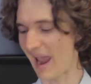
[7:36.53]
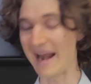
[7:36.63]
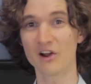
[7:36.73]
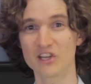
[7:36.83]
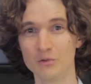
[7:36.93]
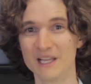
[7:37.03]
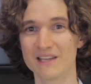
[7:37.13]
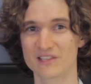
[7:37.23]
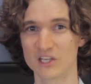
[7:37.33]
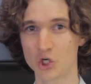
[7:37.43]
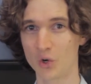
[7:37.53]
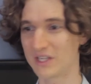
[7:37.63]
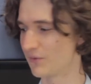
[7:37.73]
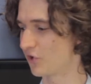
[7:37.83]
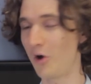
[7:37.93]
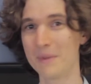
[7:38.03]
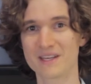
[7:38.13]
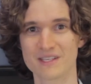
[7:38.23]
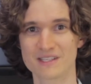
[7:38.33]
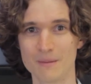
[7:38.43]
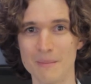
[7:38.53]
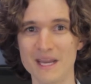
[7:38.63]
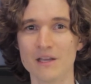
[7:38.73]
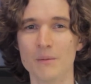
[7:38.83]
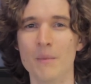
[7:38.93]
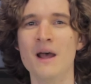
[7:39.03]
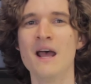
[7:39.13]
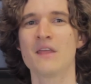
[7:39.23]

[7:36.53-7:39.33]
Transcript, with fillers: And arguably it's the choice of comics as the medium